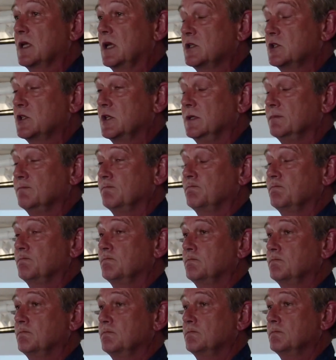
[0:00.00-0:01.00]
country.
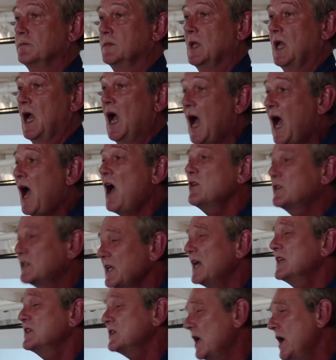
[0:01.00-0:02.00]
How
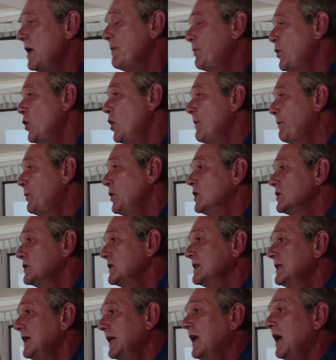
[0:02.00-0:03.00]
does a poor
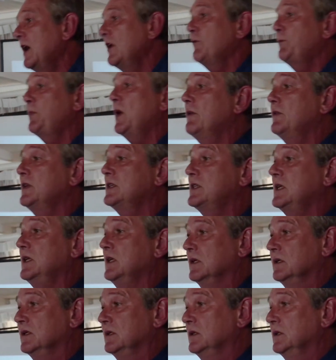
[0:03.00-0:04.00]
person get out
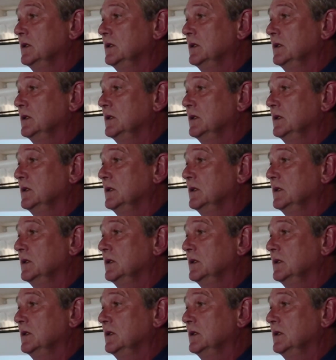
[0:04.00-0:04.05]
poverty?